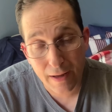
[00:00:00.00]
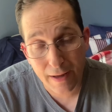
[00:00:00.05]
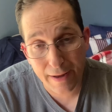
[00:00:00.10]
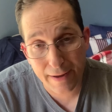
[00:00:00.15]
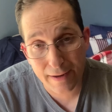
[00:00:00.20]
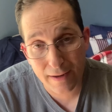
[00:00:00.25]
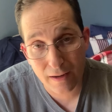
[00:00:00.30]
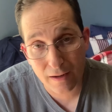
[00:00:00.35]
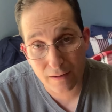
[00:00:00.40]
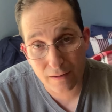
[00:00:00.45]

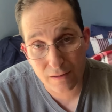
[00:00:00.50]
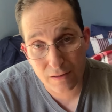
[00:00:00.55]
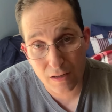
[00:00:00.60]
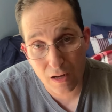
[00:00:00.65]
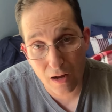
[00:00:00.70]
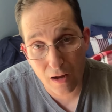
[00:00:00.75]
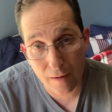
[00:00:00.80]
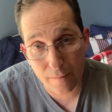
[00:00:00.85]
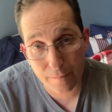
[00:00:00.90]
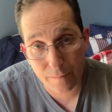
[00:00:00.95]
And
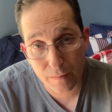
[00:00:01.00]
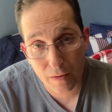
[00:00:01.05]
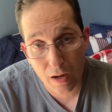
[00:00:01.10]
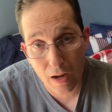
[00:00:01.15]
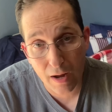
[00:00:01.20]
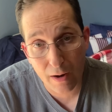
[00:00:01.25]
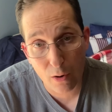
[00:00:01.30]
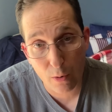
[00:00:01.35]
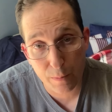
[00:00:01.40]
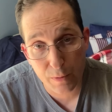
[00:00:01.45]

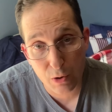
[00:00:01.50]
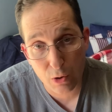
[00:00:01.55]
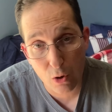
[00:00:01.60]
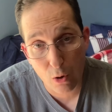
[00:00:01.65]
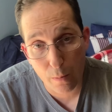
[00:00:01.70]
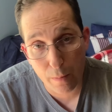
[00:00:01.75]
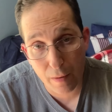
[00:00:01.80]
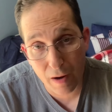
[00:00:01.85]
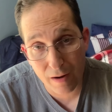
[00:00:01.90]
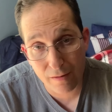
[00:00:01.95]
I hope you
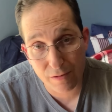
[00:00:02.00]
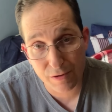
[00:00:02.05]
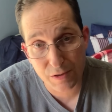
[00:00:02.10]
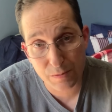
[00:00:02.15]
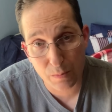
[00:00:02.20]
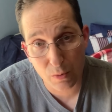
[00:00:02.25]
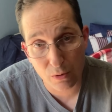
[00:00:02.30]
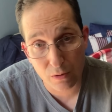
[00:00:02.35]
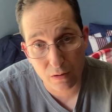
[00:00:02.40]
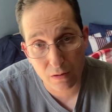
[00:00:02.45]
go buy this
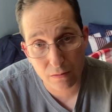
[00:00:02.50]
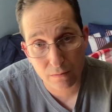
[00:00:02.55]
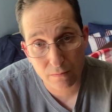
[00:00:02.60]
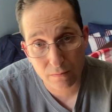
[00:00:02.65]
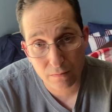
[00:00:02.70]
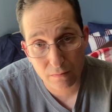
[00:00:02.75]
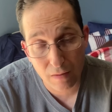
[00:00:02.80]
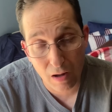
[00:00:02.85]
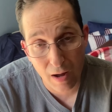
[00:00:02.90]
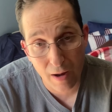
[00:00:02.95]
book.
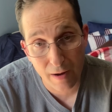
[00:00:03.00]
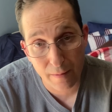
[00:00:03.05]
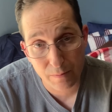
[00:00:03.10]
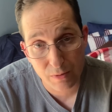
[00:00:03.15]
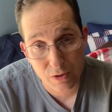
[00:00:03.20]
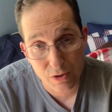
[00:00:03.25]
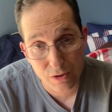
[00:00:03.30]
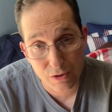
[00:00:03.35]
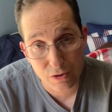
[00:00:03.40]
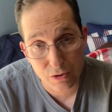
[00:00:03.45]

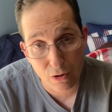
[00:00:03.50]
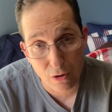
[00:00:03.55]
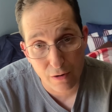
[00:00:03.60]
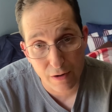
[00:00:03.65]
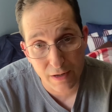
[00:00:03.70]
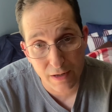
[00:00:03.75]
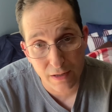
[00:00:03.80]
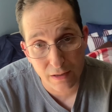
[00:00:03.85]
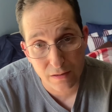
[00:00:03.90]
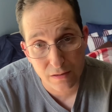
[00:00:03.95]
I'm just
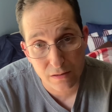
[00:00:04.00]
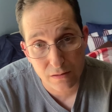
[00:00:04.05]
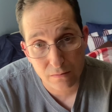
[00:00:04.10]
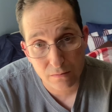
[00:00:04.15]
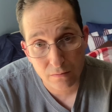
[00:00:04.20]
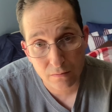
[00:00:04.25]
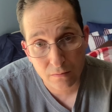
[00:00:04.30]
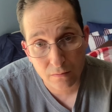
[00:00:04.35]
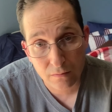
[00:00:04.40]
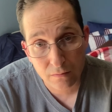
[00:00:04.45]
starting it.
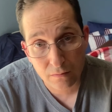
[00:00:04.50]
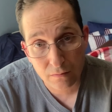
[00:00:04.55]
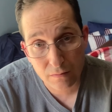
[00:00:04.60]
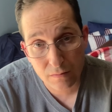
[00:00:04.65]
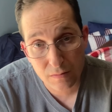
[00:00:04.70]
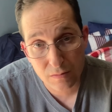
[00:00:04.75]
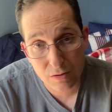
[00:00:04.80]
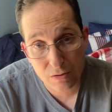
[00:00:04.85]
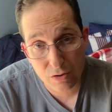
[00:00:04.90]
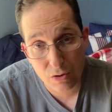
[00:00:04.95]

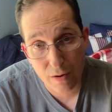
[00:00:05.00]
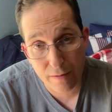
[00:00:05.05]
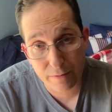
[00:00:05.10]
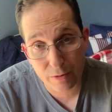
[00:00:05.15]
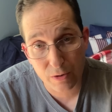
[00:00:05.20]
So you have a good